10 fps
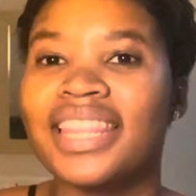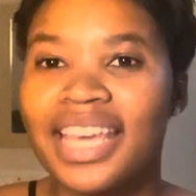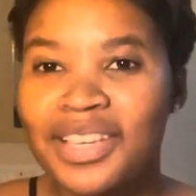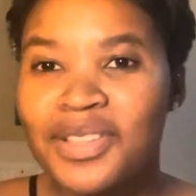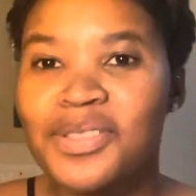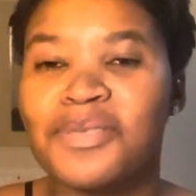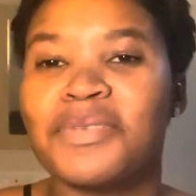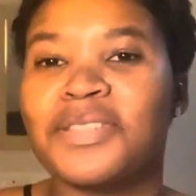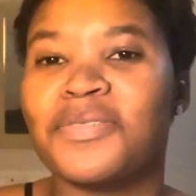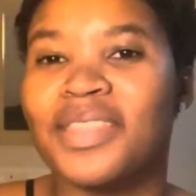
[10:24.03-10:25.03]
thank you so
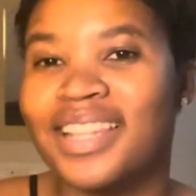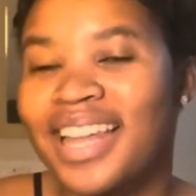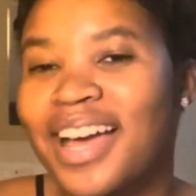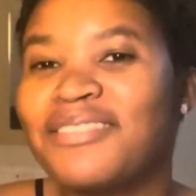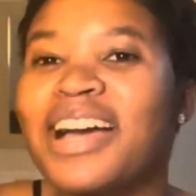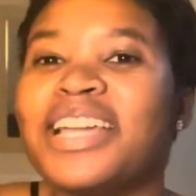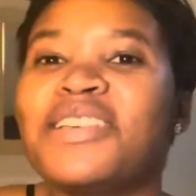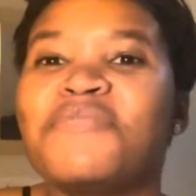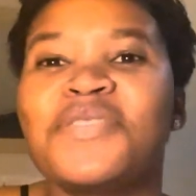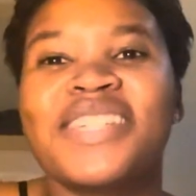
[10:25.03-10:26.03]
much for the love,
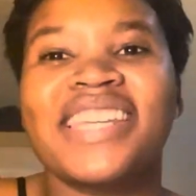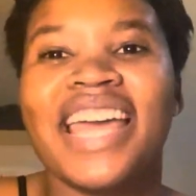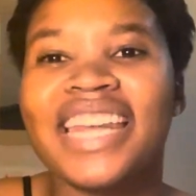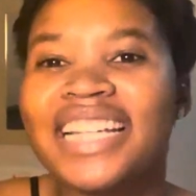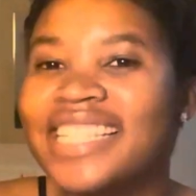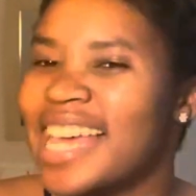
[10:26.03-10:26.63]
highly appreciate it.